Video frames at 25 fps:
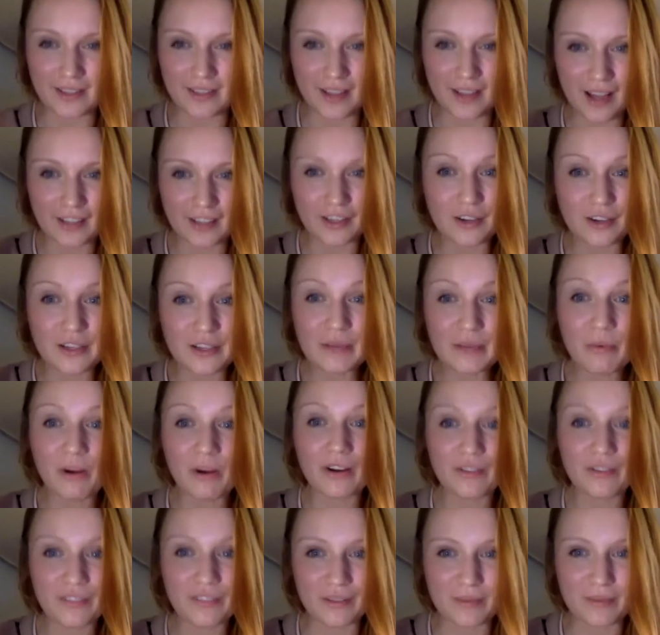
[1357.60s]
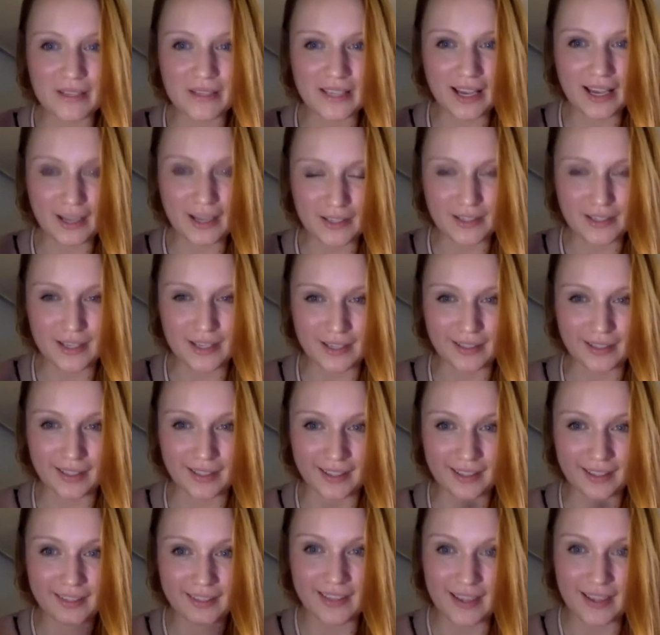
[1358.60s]
only one of them is acting.
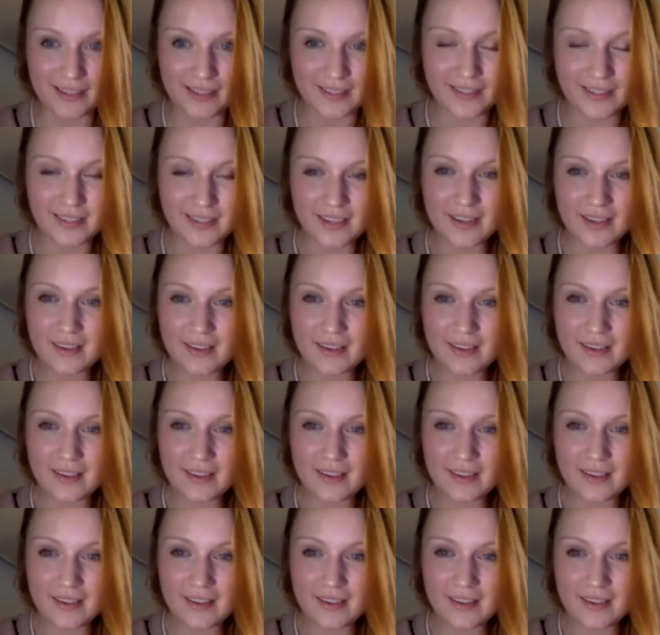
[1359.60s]
Like, there's